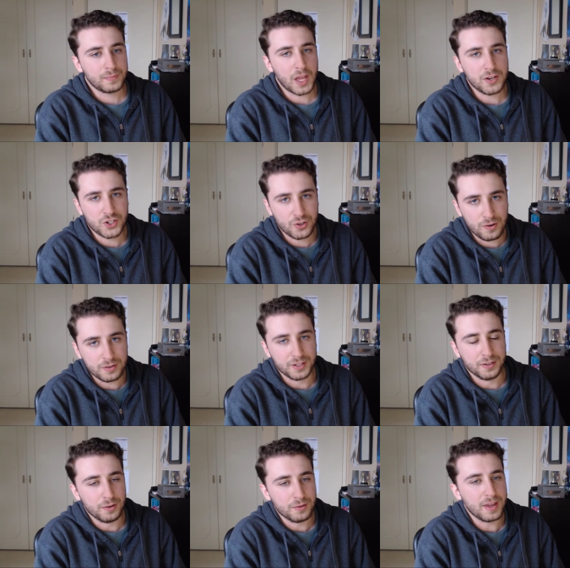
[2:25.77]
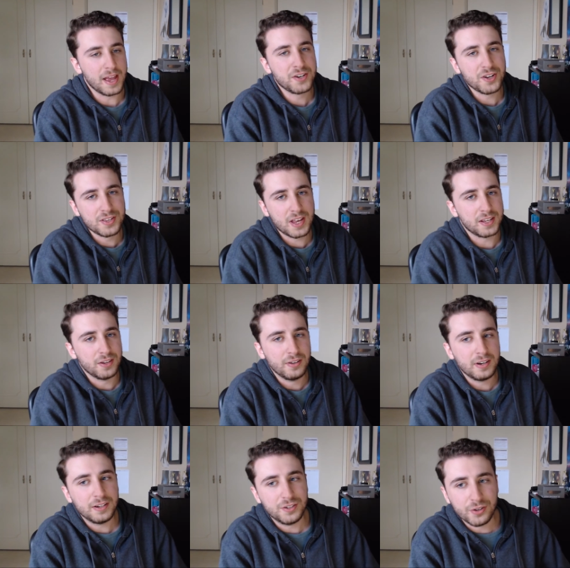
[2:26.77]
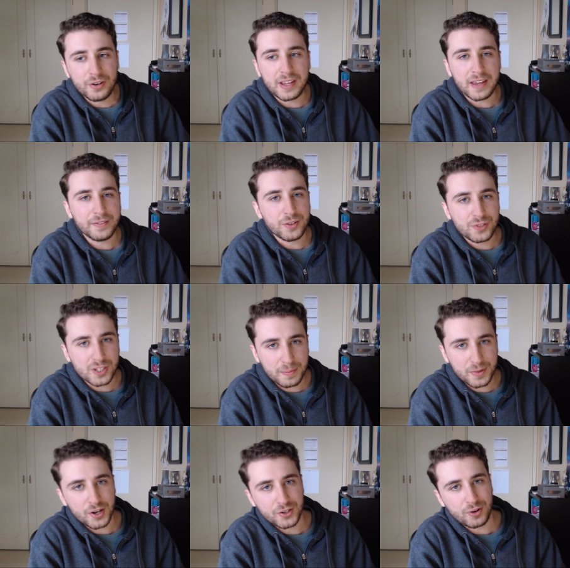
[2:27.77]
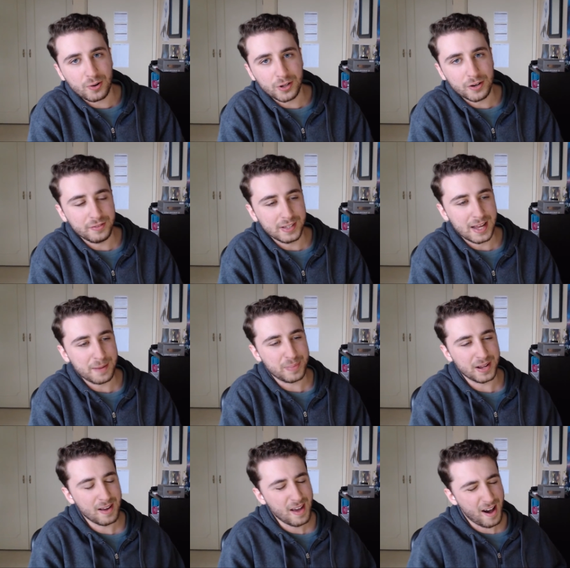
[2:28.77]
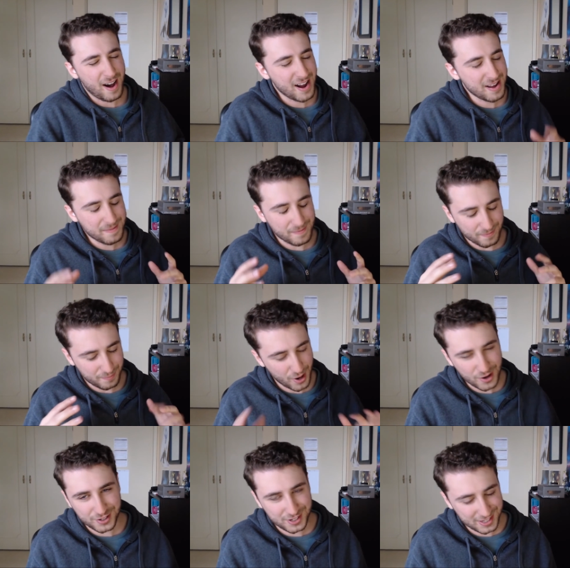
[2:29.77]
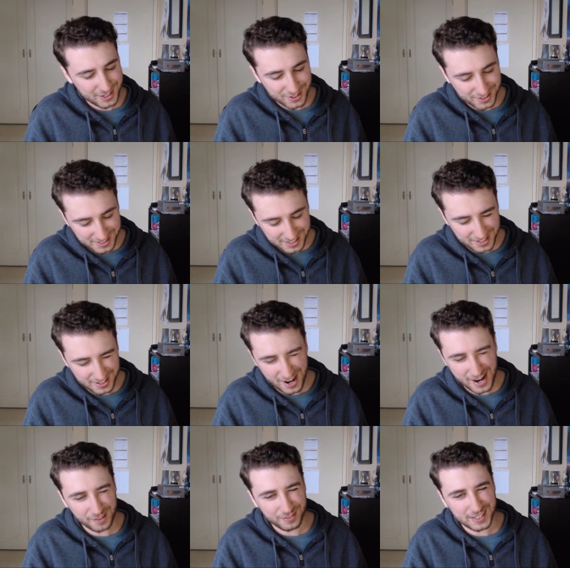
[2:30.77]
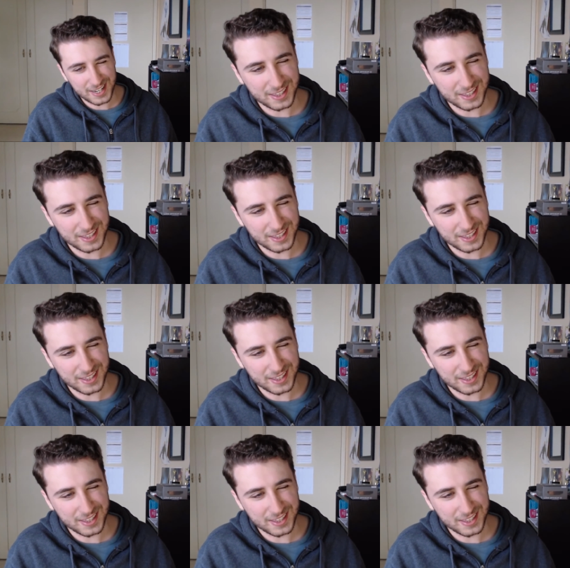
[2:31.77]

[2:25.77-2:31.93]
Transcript: And sure, you know, engines like Unity do give you some control over that, but I am personally just sick and tired of seeing